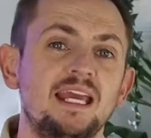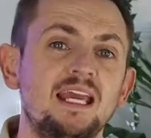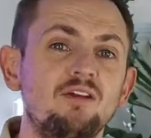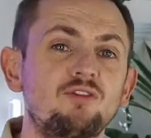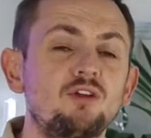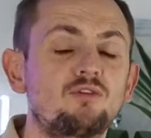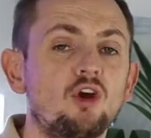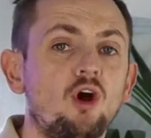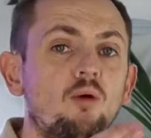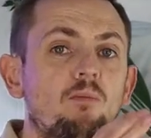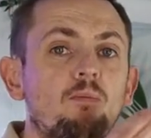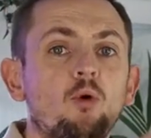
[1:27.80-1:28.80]
If you've got
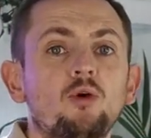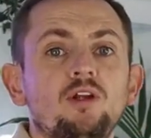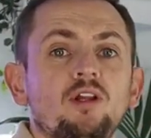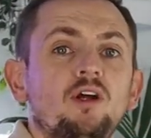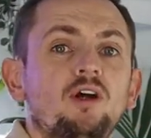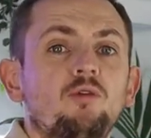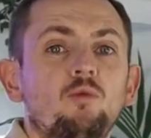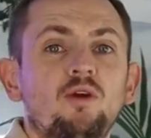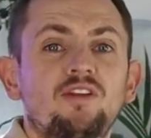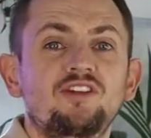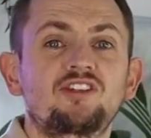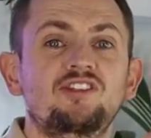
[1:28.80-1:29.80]
a boiler
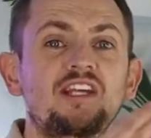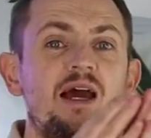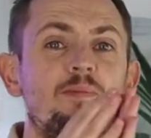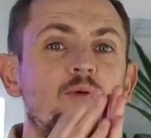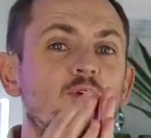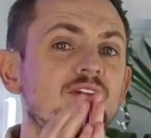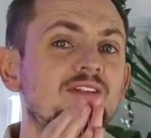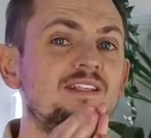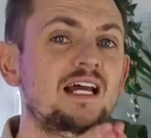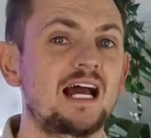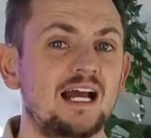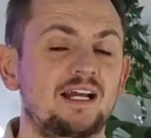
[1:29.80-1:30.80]
with a separate
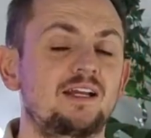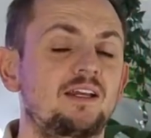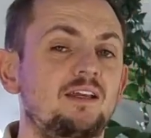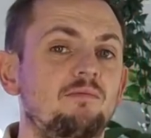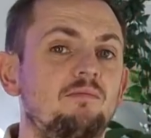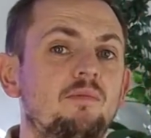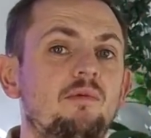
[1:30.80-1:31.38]
tank,